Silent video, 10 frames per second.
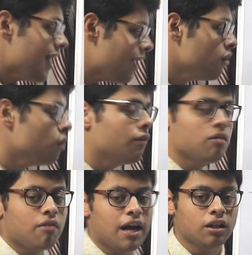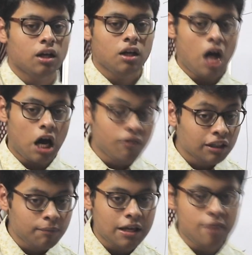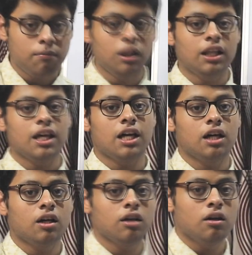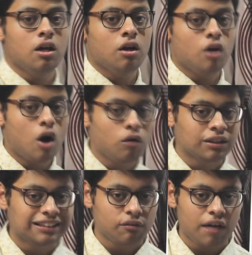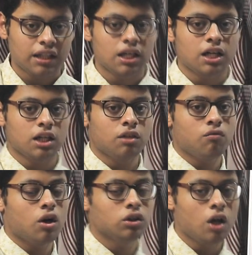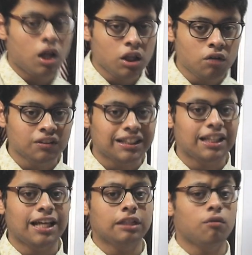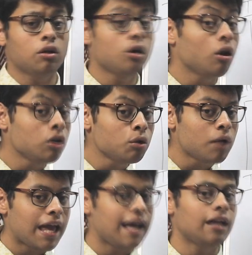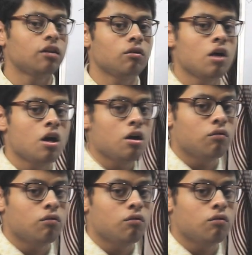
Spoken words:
Here you will write how were the people there, how was the weather, what all you visited, what all you ate,